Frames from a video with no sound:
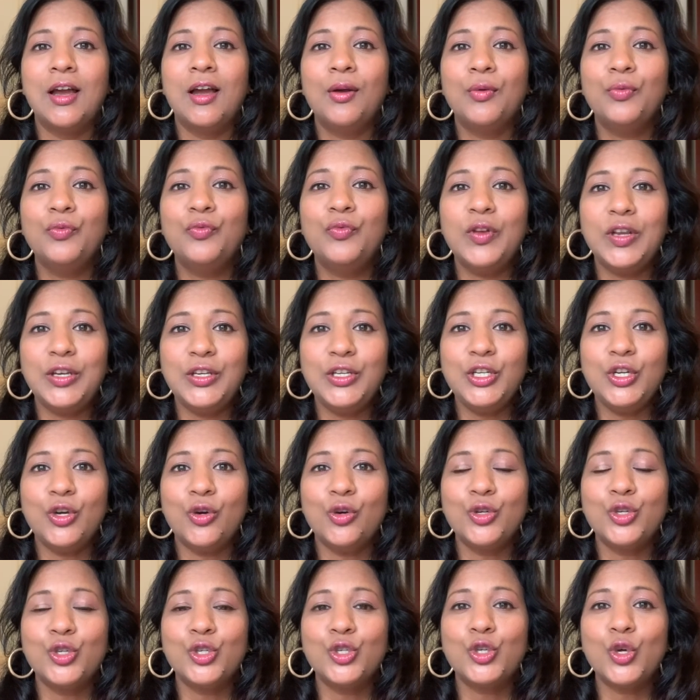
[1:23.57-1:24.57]

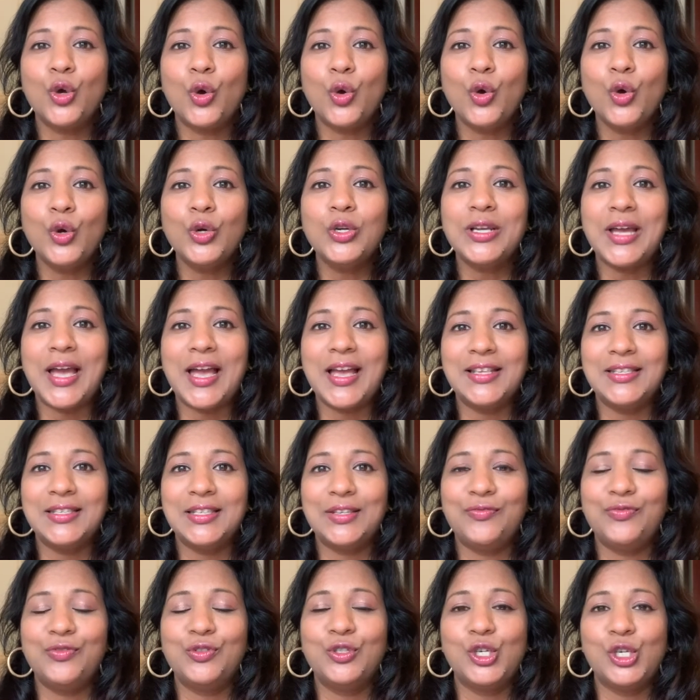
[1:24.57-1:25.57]
video showed as
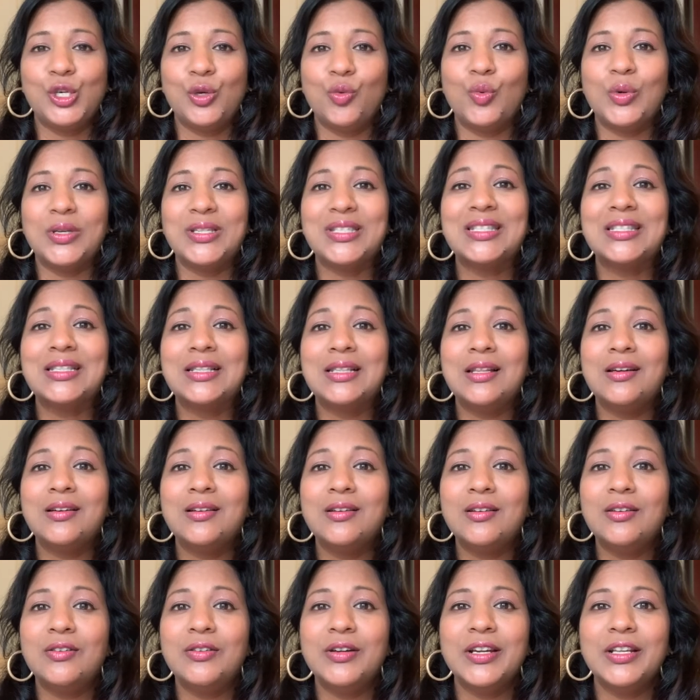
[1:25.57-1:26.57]
if she was
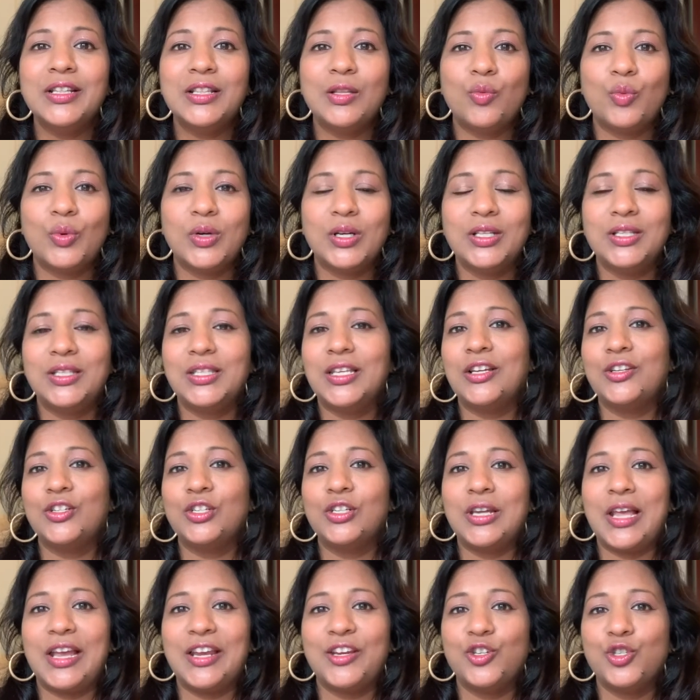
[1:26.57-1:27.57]
slurring the words
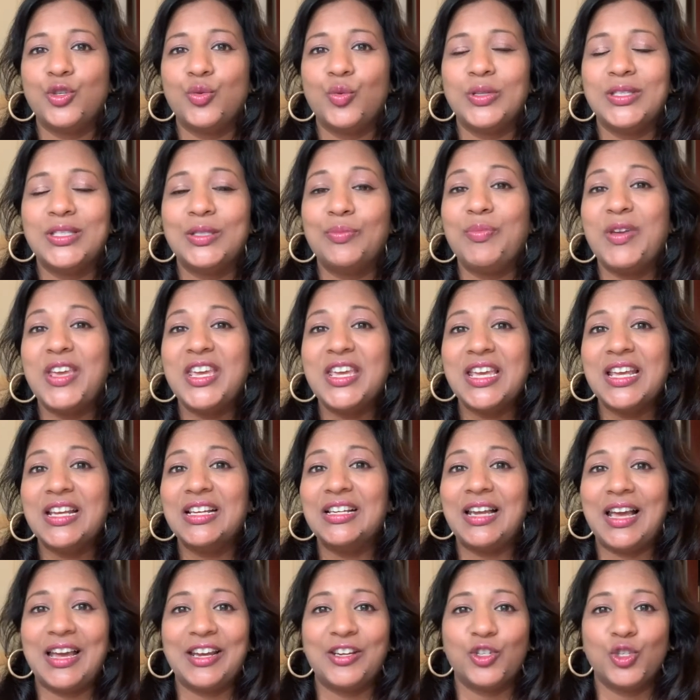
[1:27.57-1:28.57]
and like she was speaking
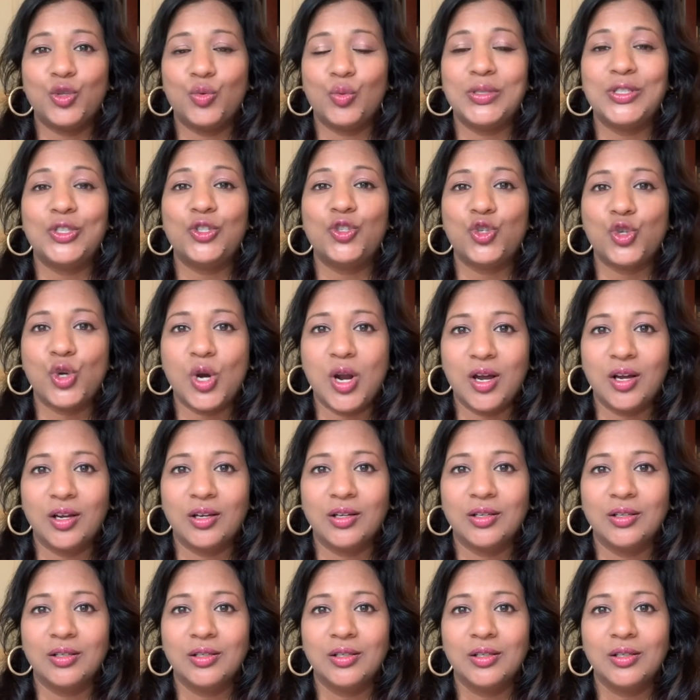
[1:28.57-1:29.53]
like she was drunk.